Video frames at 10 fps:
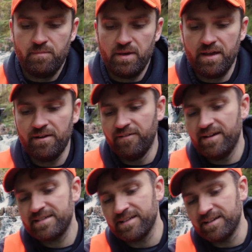Be
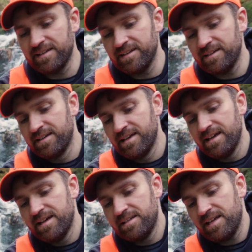interesting to
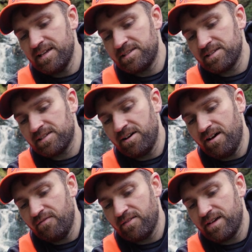taste this
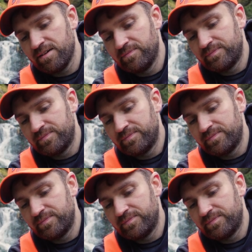coffee.